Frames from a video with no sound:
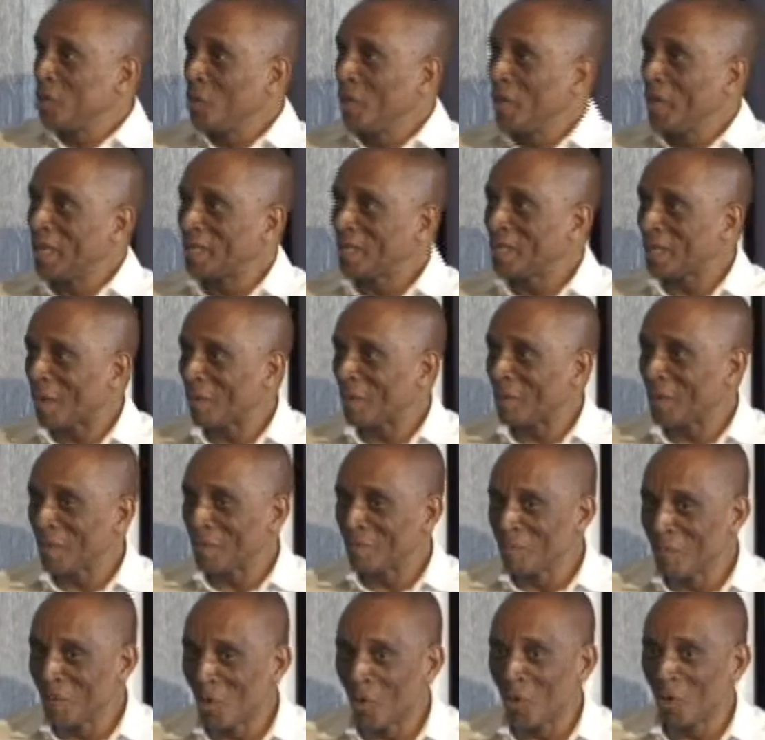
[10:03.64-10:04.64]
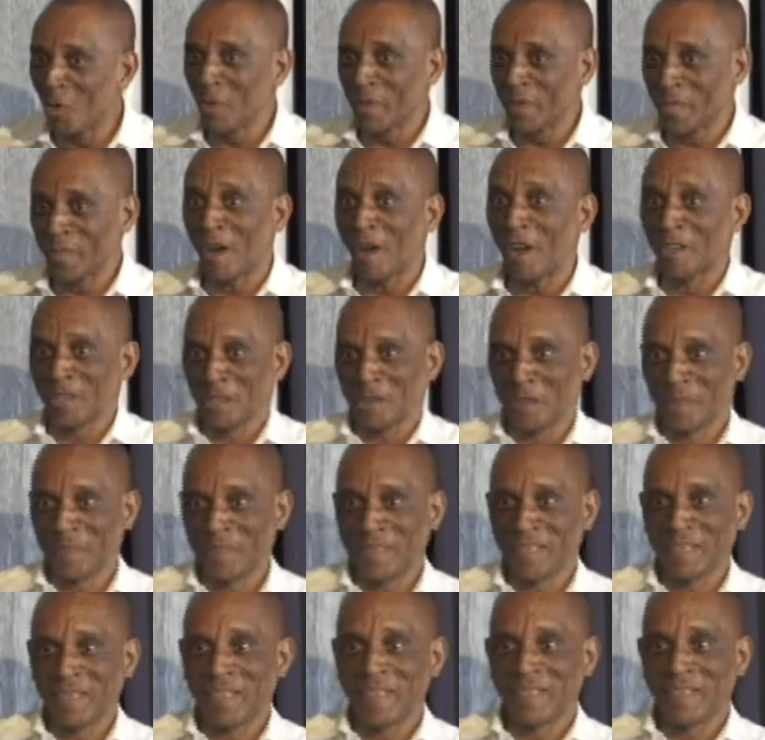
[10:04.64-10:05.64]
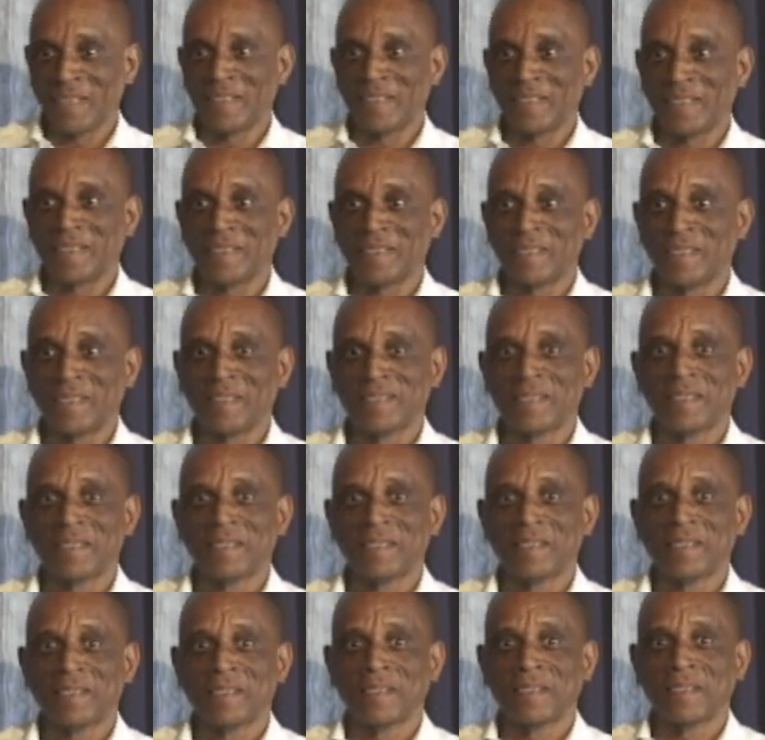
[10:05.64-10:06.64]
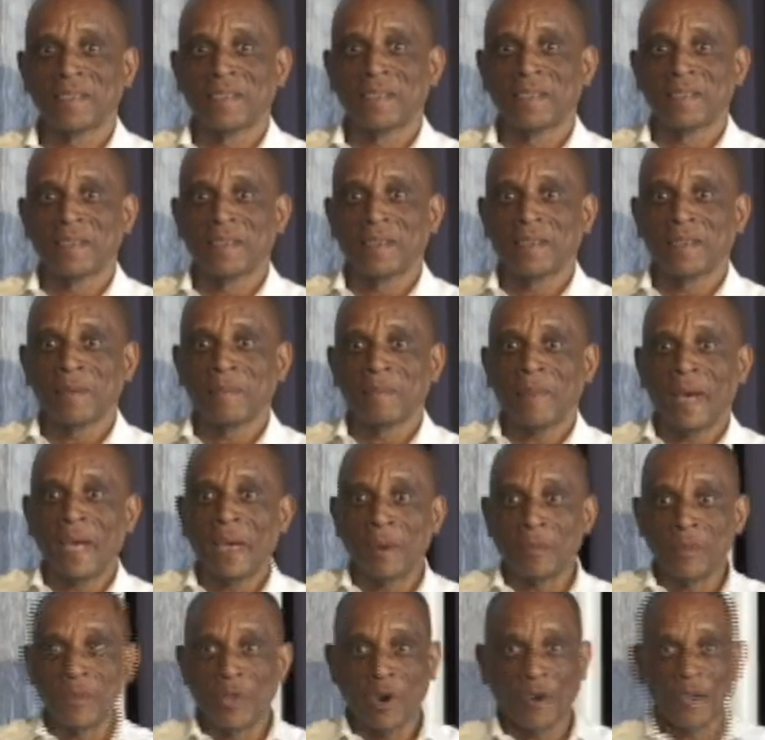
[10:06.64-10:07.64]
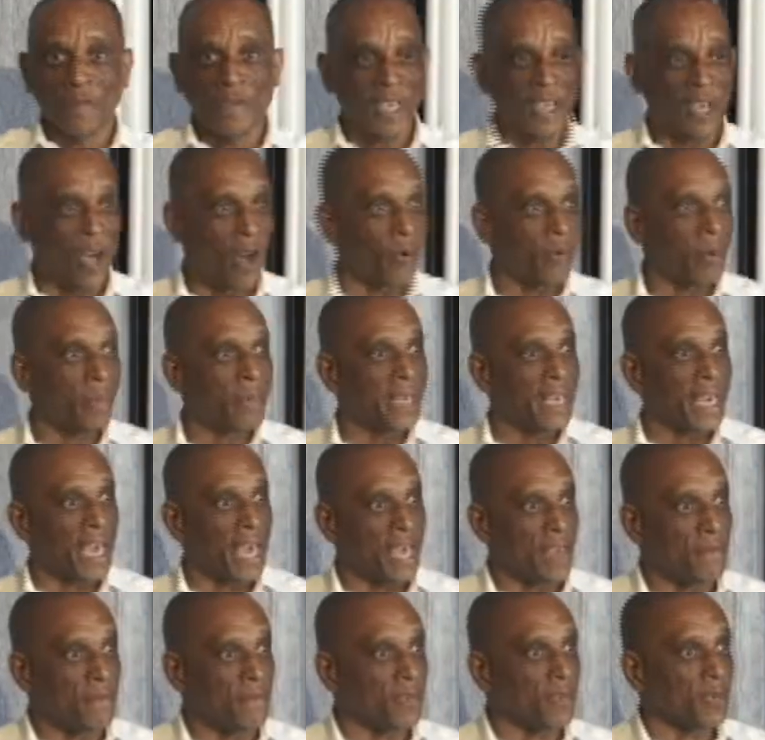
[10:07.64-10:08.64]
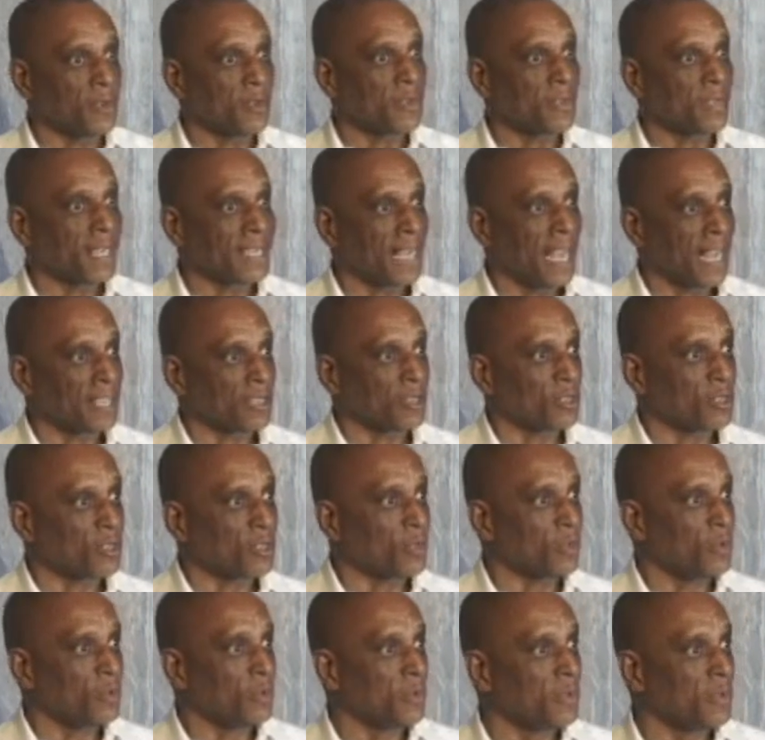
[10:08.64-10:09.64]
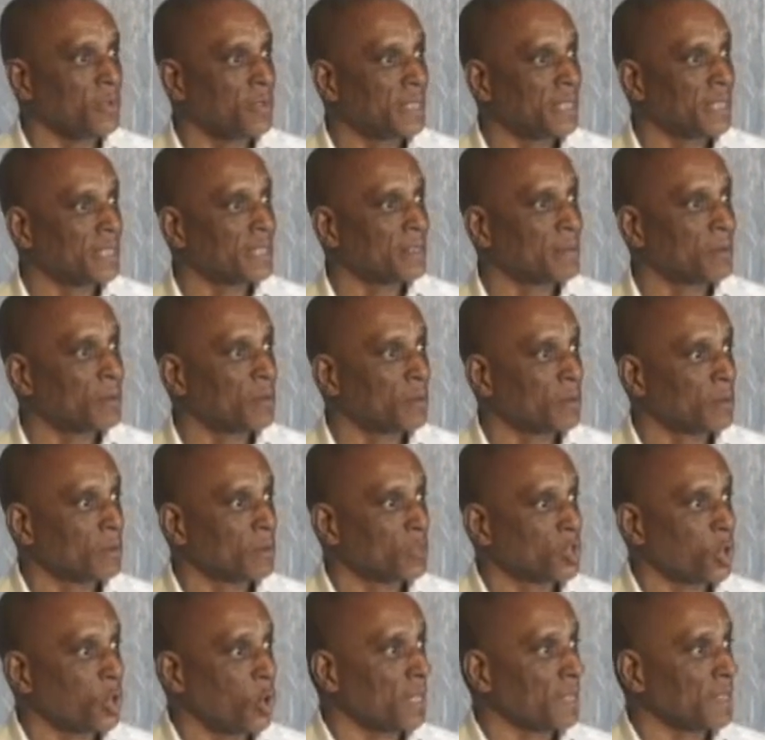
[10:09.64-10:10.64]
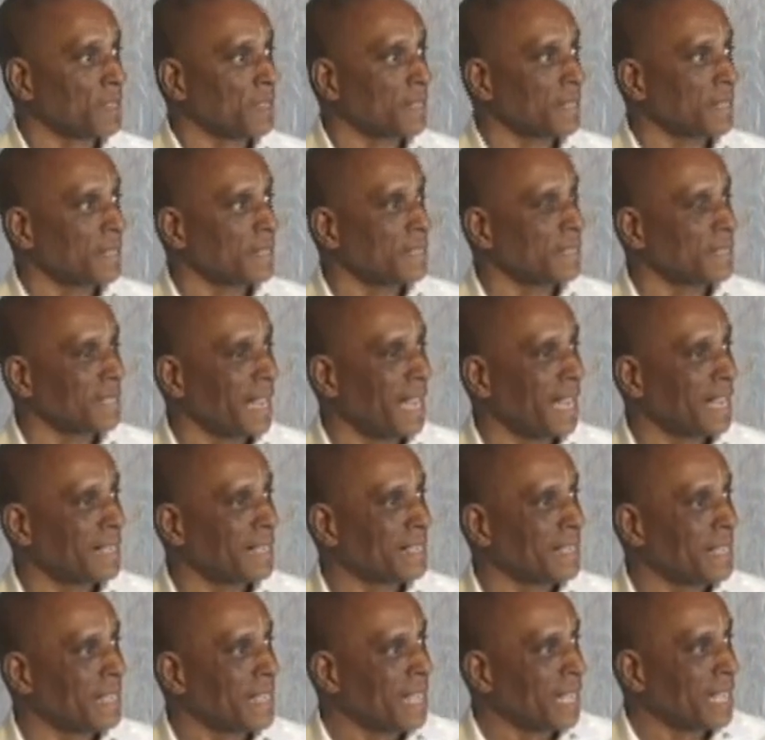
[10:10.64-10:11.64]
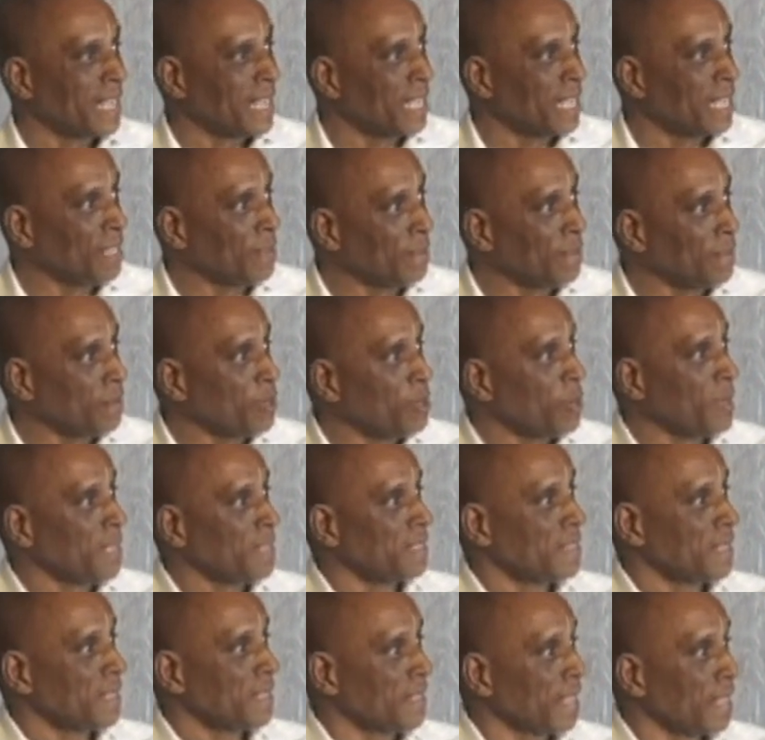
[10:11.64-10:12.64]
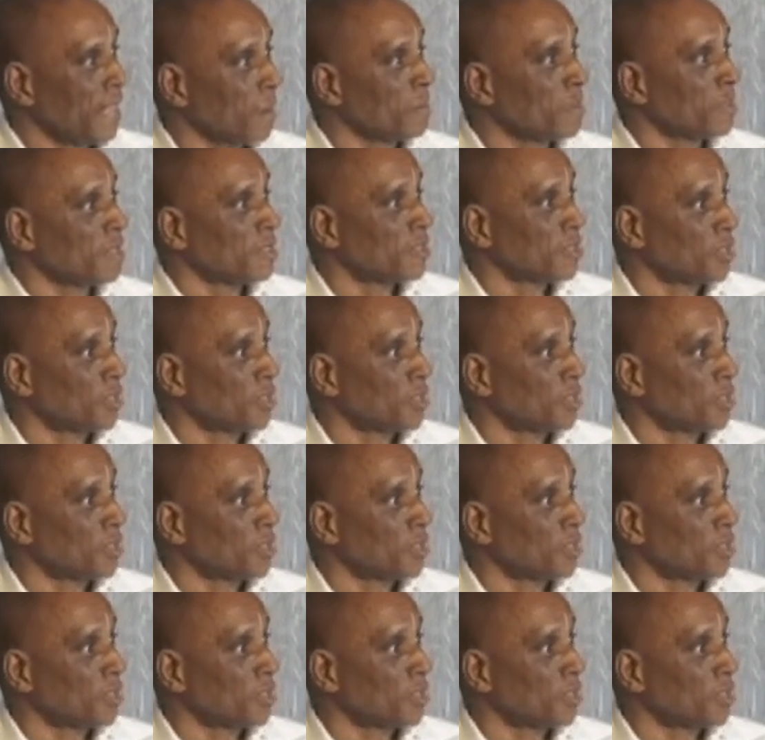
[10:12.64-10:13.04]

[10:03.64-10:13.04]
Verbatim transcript: doing something more with consciousness, by observing our behaviors and attitudes and choices and influencing them in